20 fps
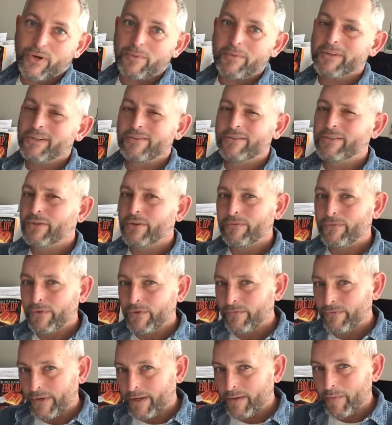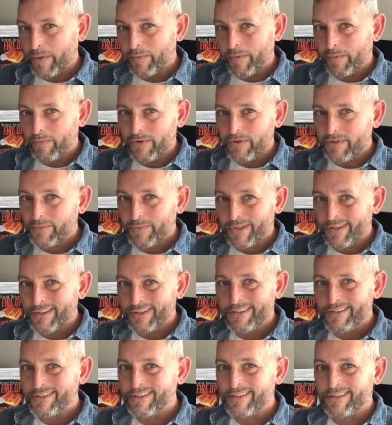probably don't do it for your family members,
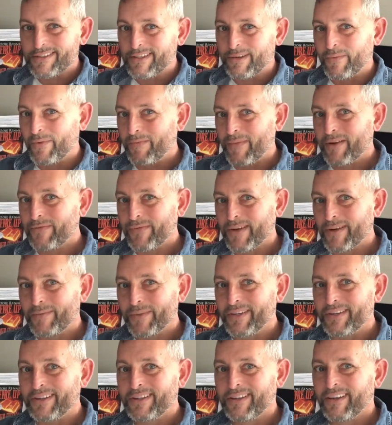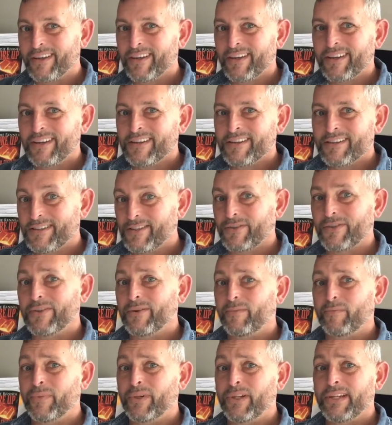because some of my family still
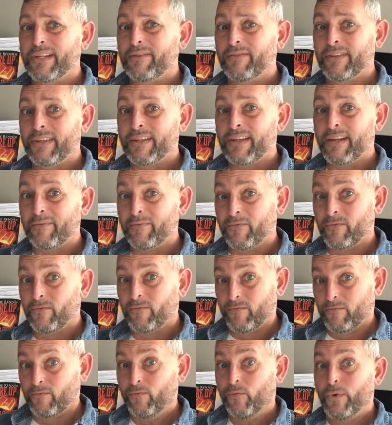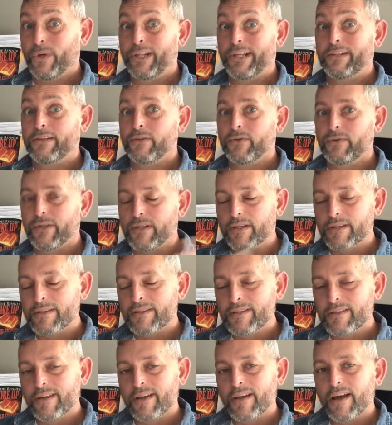don't believe that I'm really doing
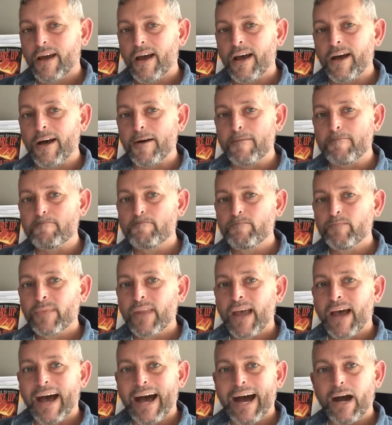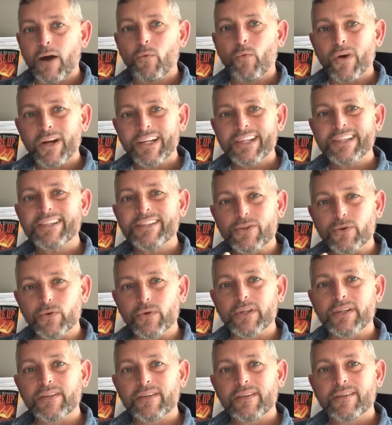this. I wanted to
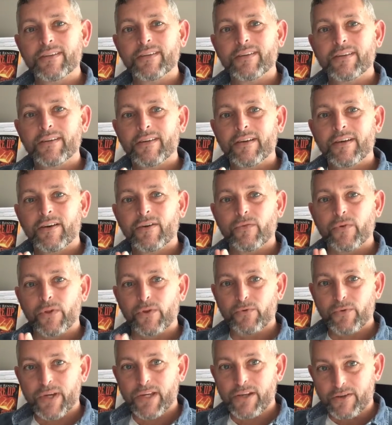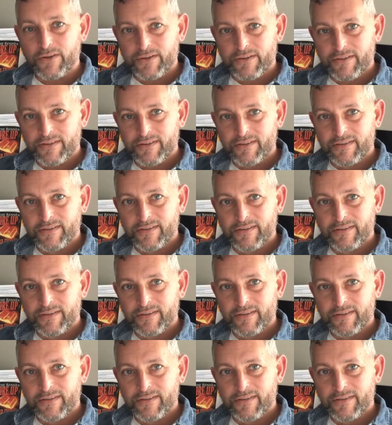do it for the readers,